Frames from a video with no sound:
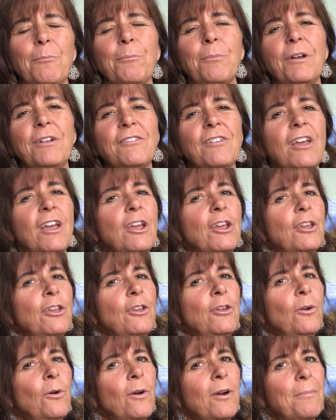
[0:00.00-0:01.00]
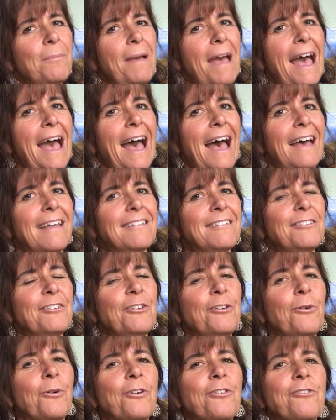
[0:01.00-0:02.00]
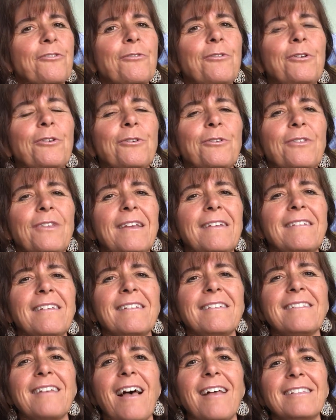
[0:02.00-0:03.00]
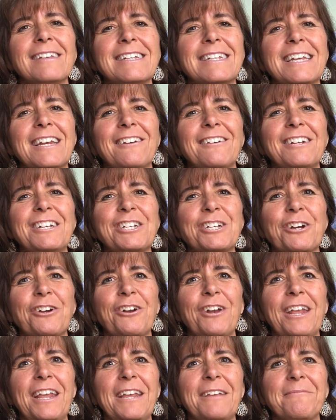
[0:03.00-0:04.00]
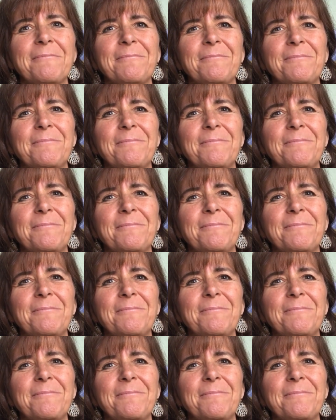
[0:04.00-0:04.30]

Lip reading: But your path to your truth is a solitary journey.